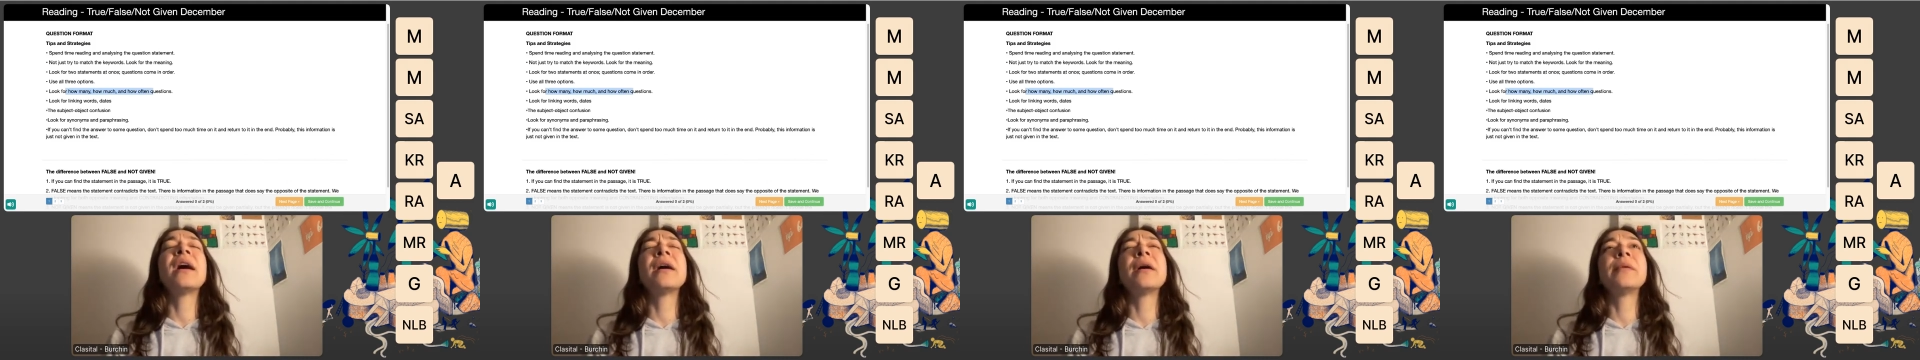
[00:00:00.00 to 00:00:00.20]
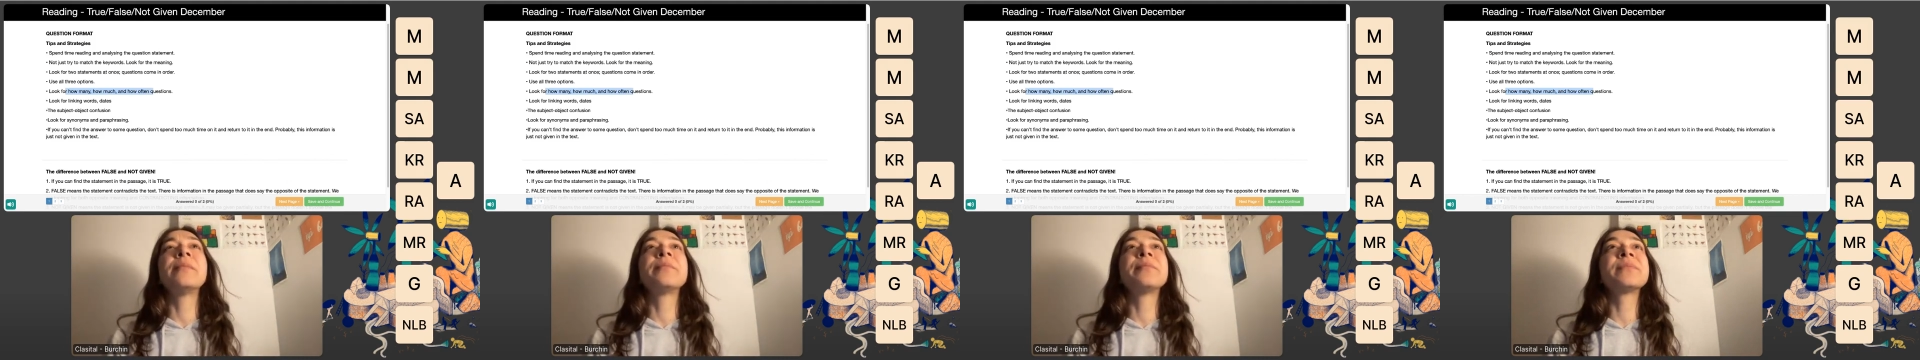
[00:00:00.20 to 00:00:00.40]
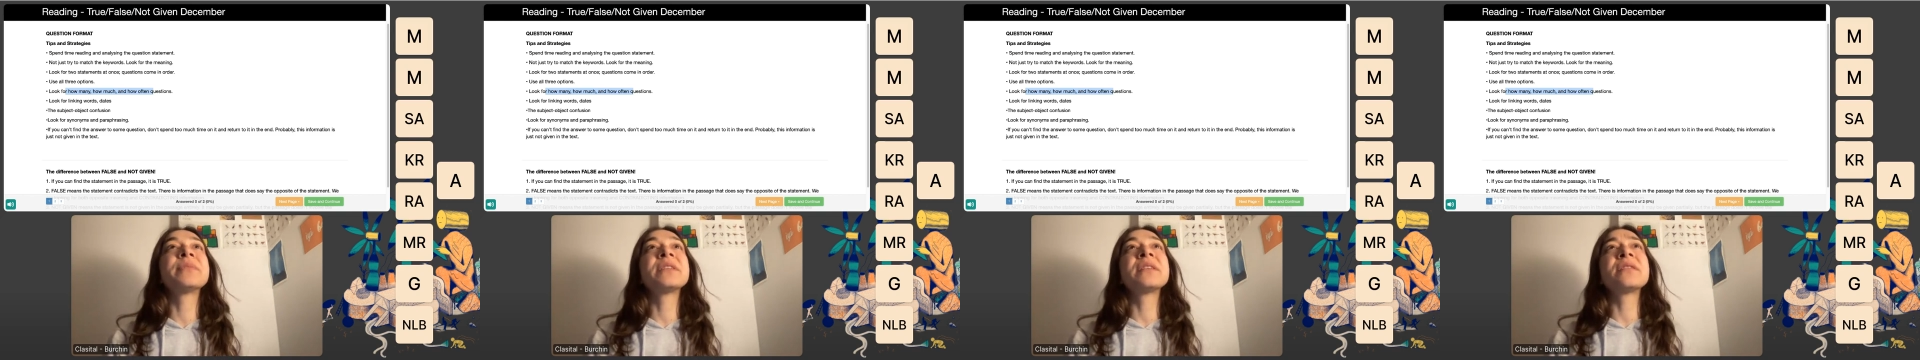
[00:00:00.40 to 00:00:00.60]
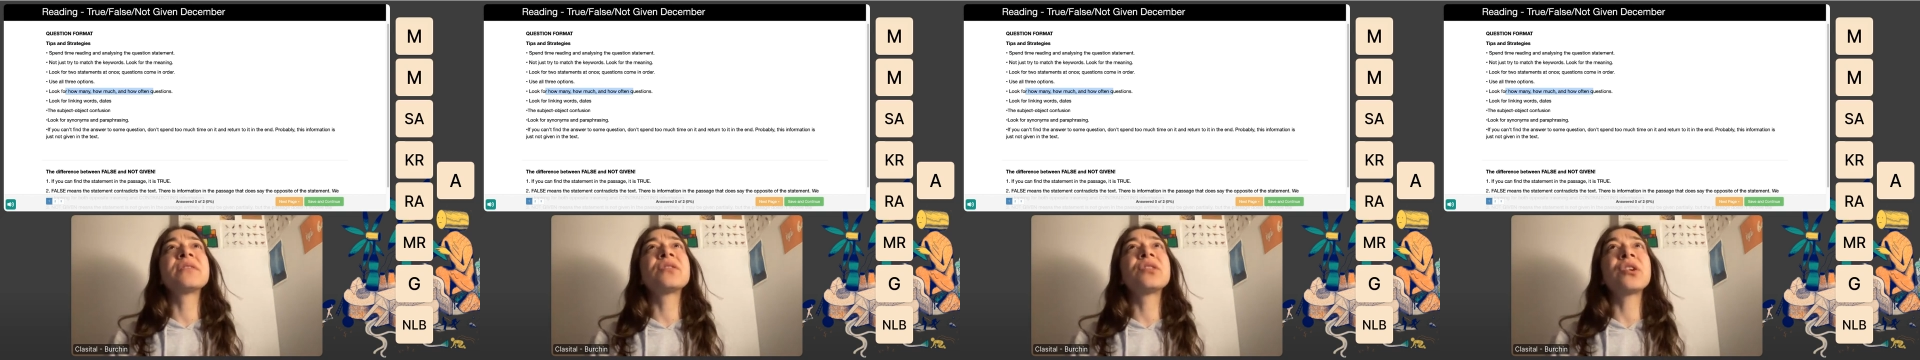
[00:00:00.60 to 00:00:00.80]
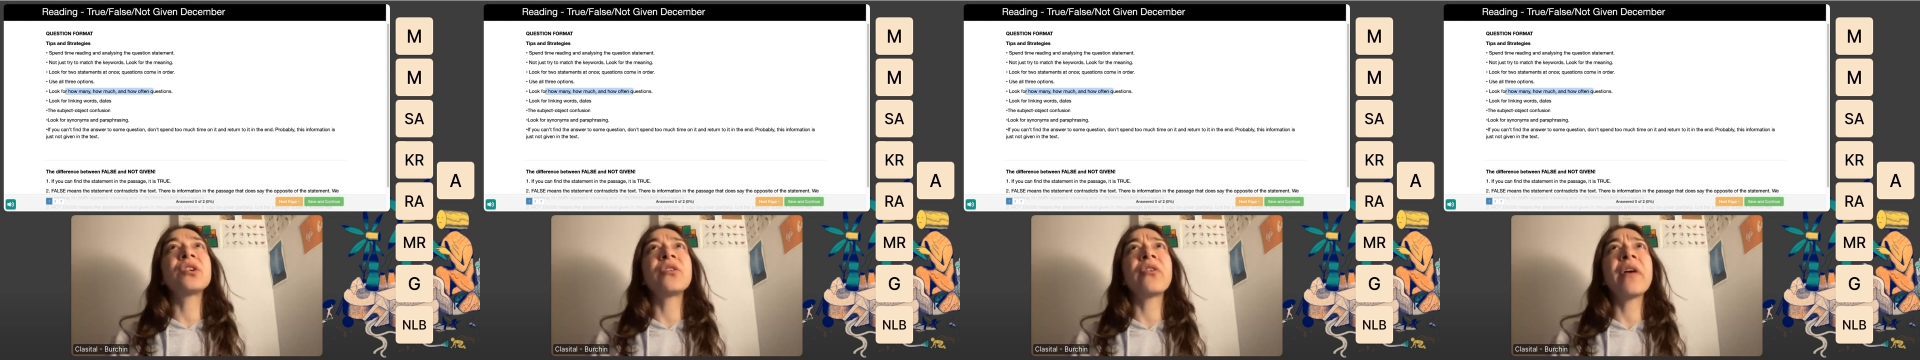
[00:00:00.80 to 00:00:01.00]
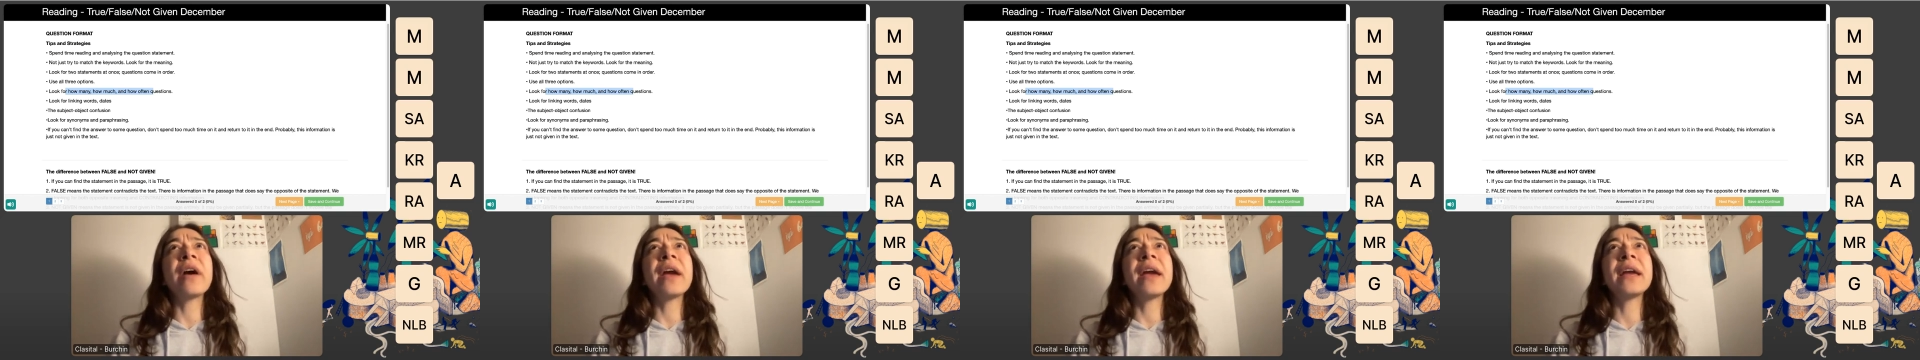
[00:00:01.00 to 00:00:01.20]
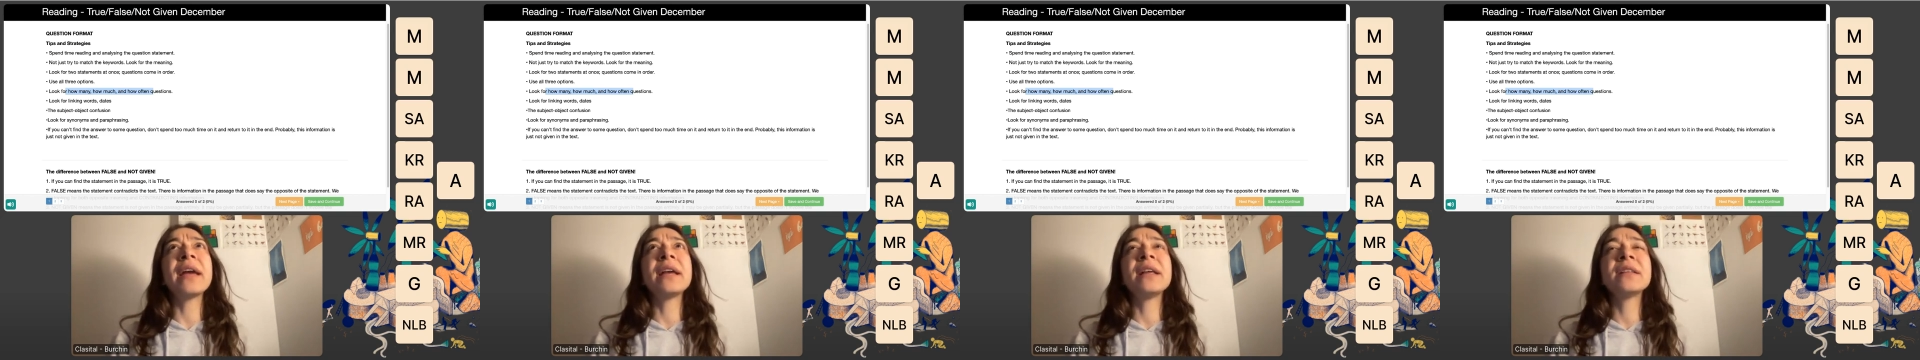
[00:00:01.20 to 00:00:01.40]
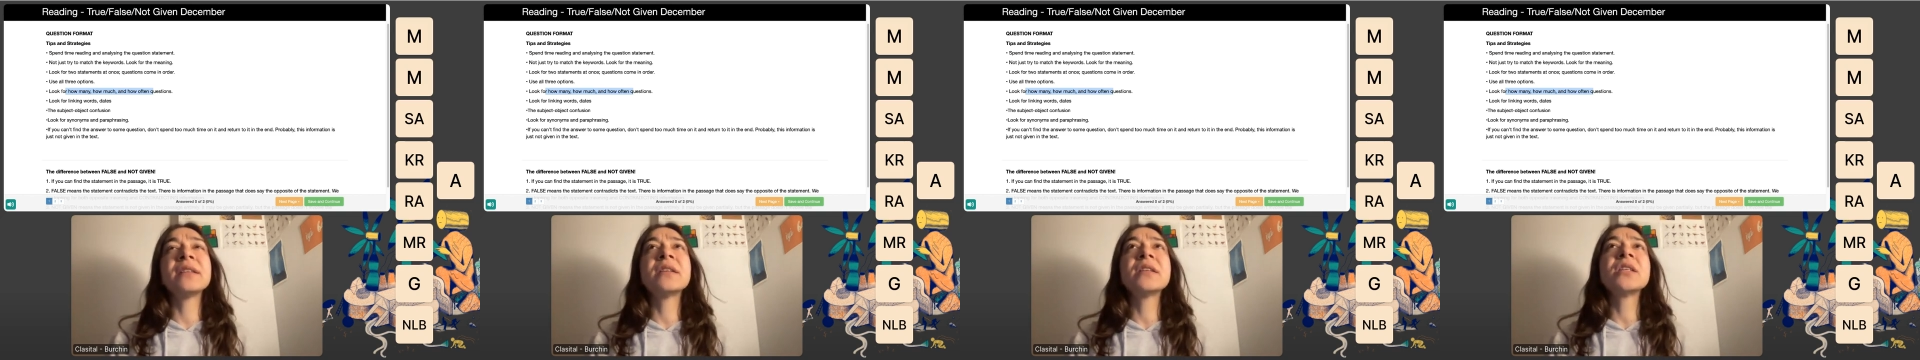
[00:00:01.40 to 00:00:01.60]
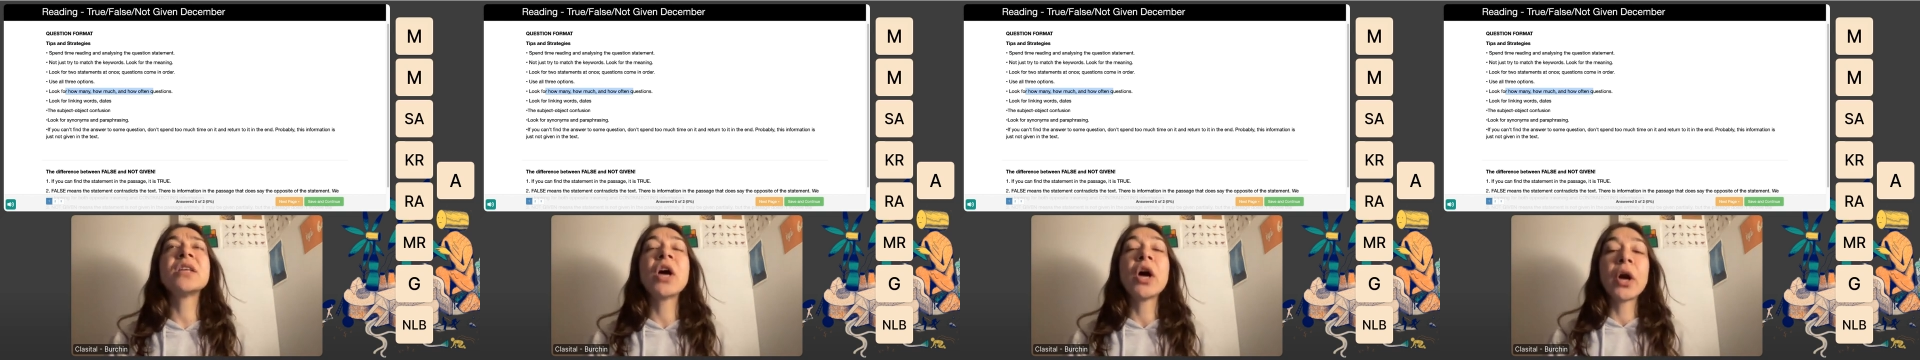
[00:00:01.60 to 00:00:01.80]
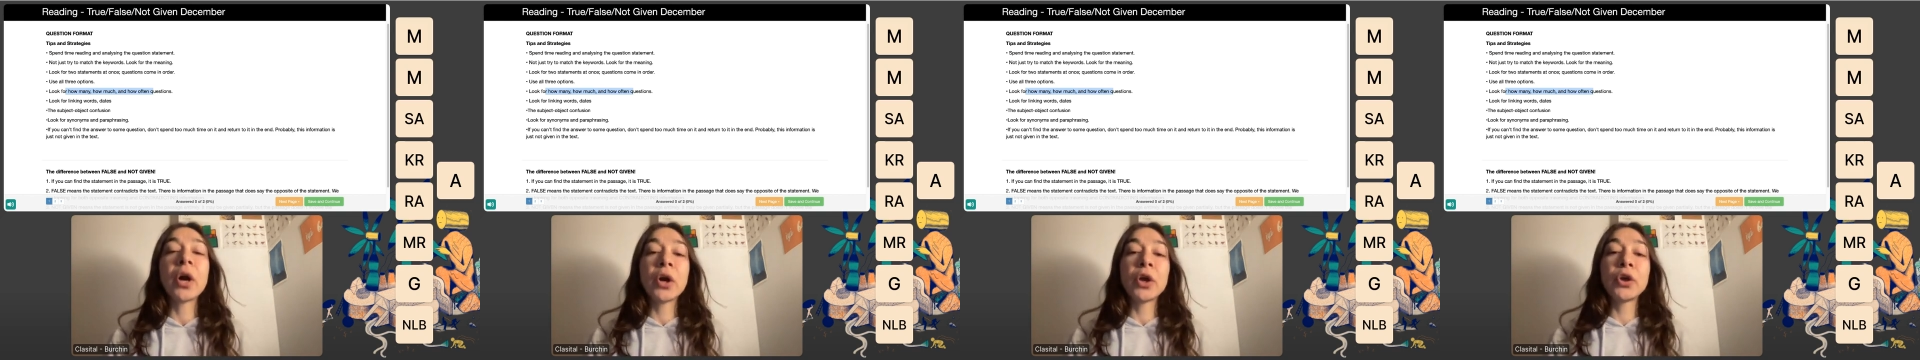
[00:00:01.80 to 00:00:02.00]
the
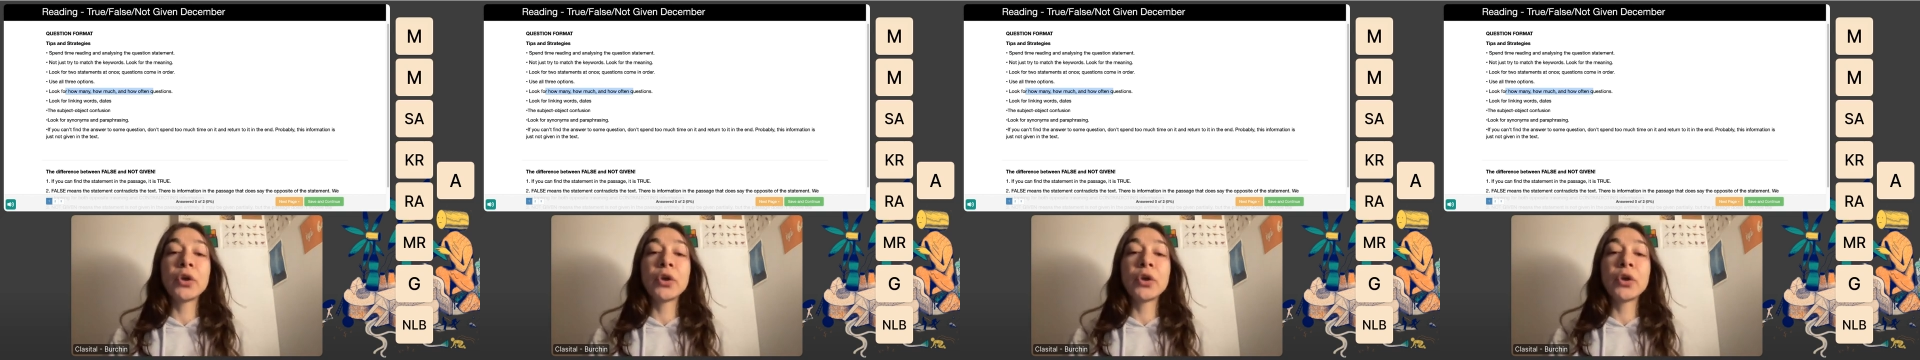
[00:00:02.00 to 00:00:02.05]
trains